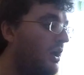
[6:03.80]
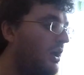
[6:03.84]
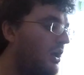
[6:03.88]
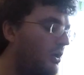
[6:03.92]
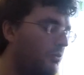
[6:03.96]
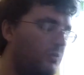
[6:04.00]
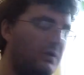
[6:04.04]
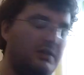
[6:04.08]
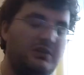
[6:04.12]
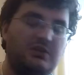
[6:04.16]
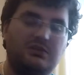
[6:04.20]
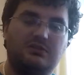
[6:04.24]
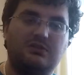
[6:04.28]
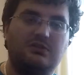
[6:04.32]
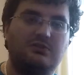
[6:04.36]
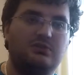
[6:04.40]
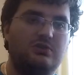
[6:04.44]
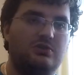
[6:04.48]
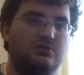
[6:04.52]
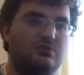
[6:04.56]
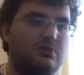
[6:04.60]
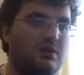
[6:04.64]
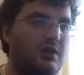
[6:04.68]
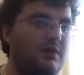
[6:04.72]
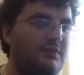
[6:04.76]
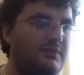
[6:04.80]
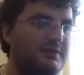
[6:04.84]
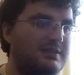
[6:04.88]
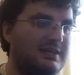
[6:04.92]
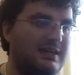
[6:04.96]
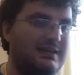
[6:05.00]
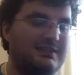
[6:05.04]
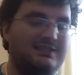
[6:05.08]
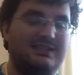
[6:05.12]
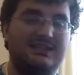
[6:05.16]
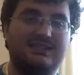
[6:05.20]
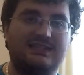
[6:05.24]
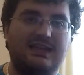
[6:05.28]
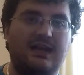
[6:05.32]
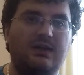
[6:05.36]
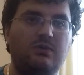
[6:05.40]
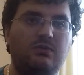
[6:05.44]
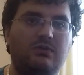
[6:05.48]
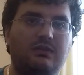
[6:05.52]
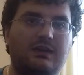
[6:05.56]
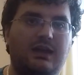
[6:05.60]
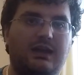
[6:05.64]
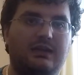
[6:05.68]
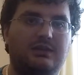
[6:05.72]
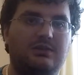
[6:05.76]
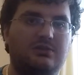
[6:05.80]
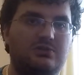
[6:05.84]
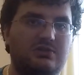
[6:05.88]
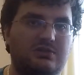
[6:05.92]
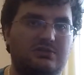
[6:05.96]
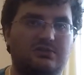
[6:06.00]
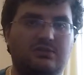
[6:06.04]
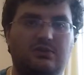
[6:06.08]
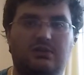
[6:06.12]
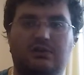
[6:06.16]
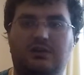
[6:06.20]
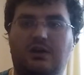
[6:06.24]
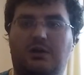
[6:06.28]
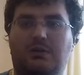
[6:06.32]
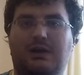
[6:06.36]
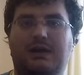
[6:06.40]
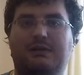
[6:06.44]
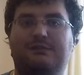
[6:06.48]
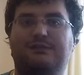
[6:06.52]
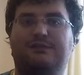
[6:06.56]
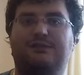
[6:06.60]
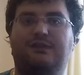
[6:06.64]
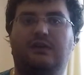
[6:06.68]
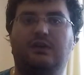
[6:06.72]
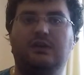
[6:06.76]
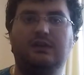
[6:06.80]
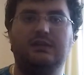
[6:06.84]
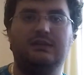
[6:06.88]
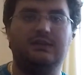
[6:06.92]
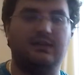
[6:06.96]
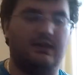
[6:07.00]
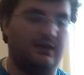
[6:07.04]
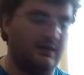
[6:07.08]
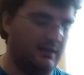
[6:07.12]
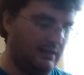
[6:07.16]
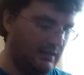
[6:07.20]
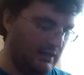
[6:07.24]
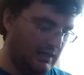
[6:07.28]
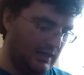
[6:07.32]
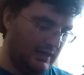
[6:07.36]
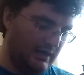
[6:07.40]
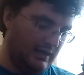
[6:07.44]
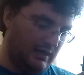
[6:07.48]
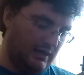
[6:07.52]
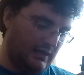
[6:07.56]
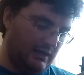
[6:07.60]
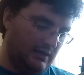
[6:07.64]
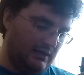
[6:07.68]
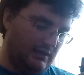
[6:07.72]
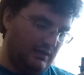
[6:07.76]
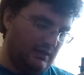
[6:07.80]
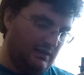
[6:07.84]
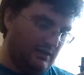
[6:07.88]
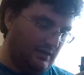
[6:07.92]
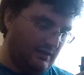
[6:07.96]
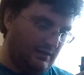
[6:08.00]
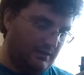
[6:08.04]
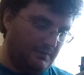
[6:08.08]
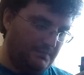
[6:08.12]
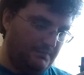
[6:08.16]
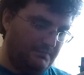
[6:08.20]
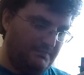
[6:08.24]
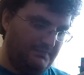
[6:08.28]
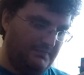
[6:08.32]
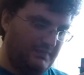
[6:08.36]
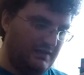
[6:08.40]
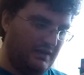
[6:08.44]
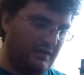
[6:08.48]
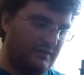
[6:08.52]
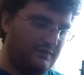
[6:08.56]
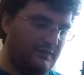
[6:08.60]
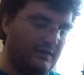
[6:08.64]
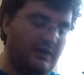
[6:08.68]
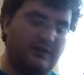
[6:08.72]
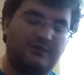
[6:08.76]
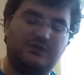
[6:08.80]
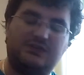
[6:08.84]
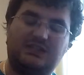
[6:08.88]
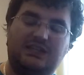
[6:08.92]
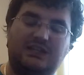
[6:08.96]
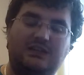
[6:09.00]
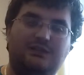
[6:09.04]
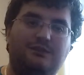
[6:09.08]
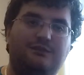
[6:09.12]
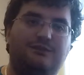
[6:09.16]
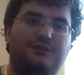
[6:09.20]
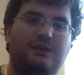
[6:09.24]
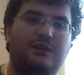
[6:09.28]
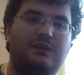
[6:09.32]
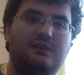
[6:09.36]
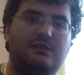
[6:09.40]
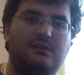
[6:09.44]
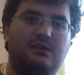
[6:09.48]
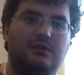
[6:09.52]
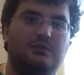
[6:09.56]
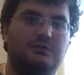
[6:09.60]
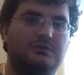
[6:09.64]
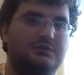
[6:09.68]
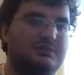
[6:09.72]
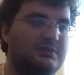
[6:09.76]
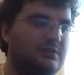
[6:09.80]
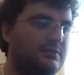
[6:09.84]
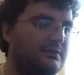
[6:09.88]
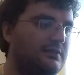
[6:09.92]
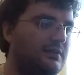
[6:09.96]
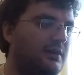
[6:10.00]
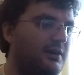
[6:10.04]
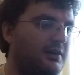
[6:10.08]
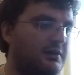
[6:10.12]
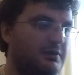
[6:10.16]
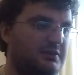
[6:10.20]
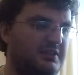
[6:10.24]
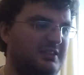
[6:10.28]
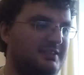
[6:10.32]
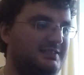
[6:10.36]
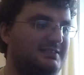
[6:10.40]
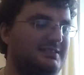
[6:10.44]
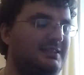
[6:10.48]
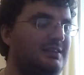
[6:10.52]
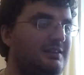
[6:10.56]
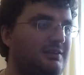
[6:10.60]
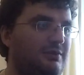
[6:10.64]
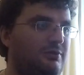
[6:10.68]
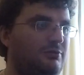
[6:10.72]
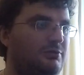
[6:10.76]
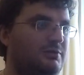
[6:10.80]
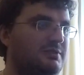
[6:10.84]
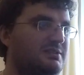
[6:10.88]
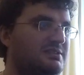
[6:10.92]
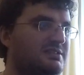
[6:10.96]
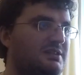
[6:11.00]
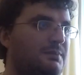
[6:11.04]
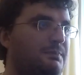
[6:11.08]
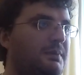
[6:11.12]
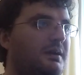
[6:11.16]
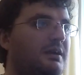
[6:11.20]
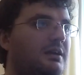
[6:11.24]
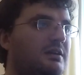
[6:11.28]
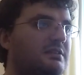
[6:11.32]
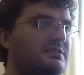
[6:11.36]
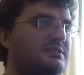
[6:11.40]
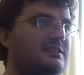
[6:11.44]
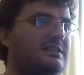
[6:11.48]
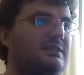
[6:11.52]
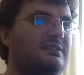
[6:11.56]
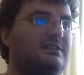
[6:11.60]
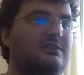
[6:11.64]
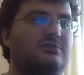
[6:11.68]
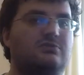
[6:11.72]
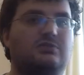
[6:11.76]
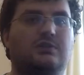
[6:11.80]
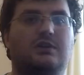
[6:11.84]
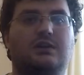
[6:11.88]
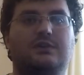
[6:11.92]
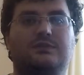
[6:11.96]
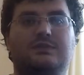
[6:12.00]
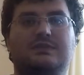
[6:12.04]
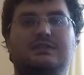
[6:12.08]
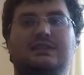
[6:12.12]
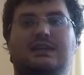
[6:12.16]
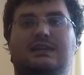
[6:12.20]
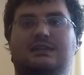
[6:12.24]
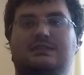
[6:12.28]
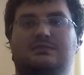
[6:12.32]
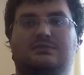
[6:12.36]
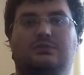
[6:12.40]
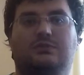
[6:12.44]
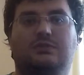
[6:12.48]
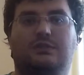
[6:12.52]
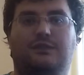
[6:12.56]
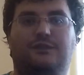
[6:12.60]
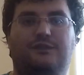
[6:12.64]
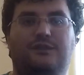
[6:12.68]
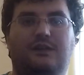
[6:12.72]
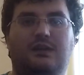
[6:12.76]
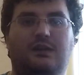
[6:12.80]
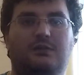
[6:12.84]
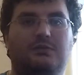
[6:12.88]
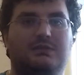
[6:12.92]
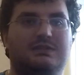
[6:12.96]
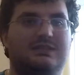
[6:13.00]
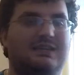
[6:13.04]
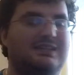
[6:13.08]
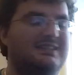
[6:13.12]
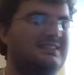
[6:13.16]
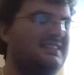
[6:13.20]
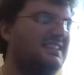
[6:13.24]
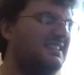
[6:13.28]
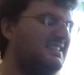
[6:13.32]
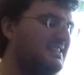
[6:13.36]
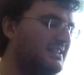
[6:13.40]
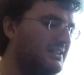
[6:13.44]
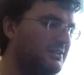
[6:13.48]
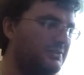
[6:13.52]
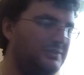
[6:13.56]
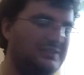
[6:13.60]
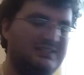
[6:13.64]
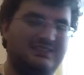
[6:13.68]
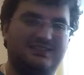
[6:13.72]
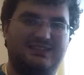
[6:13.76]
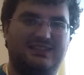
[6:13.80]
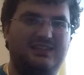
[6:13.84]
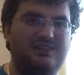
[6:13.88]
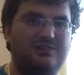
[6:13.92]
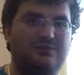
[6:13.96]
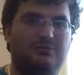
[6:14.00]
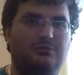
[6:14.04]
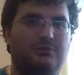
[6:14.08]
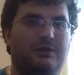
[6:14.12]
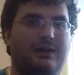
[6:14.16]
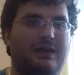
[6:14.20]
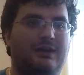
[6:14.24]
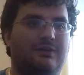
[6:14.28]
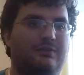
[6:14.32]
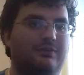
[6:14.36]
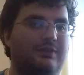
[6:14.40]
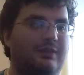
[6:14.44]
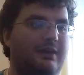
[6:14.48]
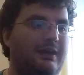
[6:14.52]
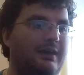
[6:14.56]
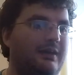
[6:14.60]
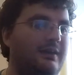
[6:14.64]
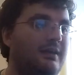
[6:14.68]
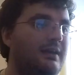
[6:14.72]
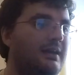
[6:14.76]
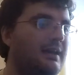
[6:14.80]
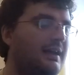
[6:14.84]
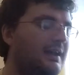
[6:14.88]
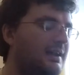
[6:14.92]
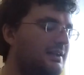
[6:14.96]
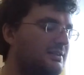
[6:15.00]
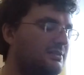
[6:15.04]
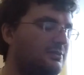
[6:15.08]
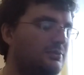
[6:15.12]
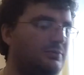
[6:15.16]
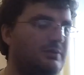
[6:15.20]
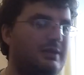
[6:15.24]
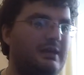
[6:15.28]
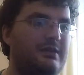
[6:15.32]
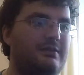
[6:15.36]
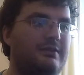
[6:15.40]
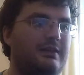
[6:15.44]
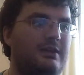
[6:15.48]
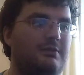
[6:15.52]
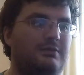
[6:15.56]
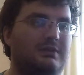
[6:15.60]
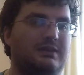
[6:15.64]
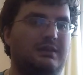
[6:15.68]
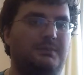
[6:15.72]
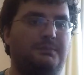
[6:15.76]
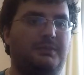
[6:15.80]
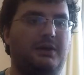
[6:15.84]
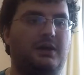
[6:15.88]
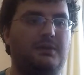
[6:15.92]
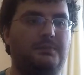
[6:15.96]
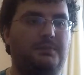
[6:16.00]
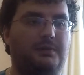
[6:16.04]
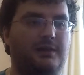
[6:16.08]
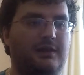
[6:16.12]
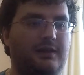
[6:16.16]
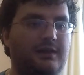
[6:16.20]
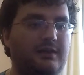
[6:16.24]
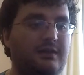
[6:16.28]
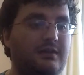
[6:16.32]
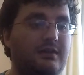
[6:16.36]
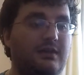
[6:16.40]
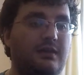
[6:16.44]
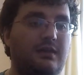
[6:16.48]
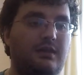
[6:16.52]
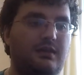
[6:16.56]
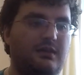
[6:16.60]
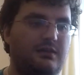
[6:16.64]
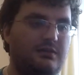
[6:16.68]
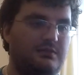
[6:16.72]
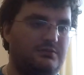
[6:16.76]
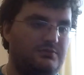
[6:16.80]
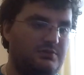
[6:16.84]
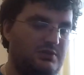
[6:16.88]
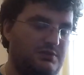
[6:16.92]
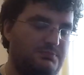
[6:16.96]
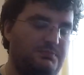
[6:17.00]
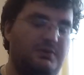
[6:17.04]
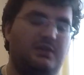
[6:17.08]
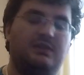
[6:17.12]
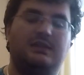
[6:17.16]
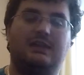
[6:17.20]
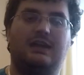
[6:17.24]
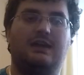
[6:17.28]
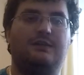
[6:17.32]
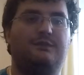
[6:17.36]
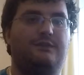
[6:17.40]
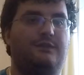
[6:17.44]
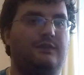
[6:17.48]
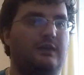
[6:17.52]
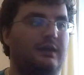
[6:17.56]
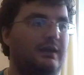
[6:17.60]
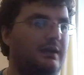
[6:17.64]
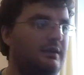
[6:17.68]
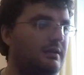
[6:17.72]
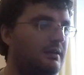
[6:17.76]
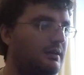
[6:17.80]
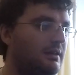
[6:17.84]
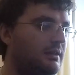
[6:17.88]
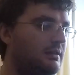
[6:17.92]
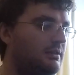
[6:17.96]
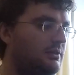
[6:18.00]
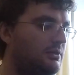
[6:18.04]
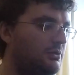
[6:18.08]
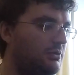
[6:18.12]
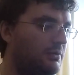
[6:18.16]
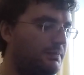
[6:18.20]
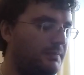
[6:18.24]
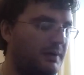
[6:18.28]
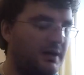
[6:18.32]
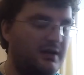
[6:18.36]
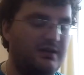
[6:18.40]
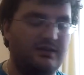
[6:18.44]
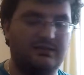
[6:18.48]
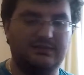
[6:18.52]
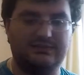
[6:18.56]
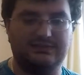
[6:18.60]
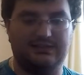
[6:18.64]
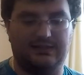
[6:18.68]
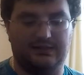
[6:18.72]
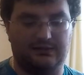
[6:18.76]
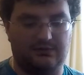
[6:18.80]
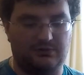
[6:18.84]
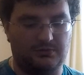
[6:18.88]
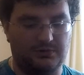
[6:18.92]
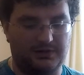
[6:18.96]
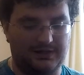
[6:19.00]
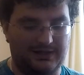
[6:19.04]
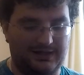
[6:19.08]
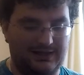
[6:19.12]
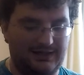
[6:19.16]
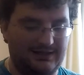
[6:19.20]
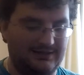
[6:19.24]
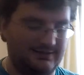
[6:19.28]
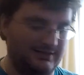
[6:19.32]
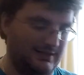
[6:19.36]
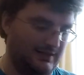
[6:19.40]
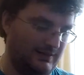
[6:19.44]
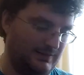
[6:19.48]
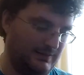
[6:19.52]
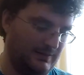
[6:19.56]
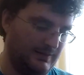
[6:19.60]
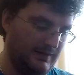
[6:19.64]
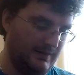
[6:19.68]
When you're doing your driving test, it's out there. You just got to go out and find it. I've seen videos online, the secrets to passing the driving test or the theory test. There's no secret out there. It's all out there in the public. Just put the effort in and you will pass it quite easily.